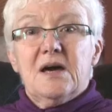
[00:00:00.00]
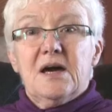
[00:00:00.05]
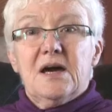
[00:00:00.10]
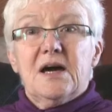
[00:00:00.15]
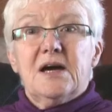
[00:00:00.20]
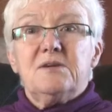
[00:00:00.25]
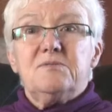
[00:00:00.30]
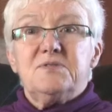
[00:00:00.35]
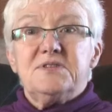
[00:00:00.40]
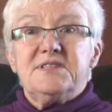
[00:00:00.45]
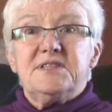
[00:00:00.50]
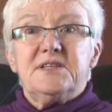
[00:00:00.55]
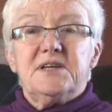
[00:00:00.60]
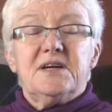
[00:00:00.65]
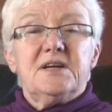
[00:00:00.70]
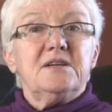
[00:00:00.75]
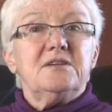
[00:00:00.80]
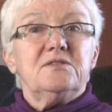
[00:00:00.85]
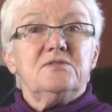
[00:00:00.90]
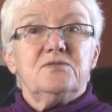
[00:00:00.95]
I was
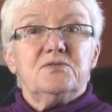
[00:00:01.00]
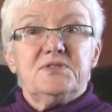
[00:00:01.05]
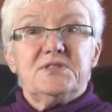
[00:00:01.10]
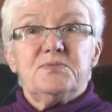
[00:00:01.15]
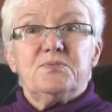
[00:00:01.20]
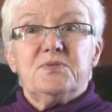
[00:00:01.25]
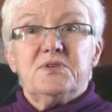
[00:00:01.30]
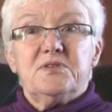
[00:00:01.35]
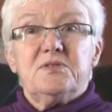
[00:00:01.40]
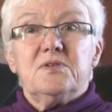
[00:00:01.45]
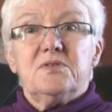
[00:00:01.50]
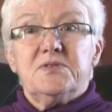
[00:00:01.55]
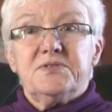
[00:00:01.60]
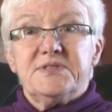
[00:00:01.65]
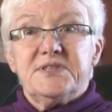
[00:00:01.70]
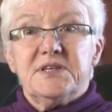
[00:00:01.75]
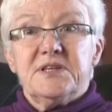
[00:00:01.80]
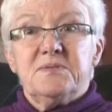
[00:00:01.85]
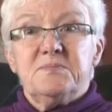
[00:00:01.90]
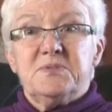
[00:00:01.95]
diagnosed with
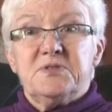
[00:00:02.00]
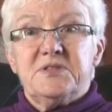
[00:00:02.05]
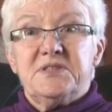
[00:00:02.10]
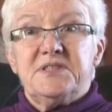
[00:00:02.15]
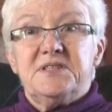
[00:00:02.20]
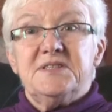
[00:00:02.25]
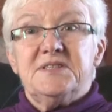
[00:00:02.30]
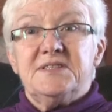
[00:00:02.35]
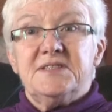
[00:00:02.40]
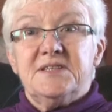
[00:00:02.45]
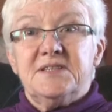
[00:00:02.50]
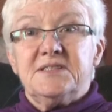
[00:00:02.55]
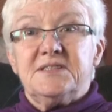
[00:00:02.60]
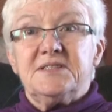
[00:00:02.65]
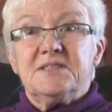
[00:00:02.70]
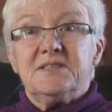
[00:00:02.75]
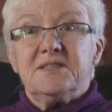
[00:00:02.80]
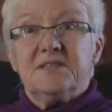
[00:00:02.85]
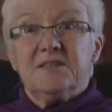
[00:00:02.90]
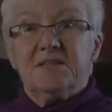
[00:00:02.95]
Alzheimer's
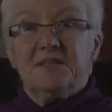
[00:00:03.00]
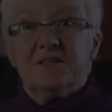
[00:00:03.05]
disease.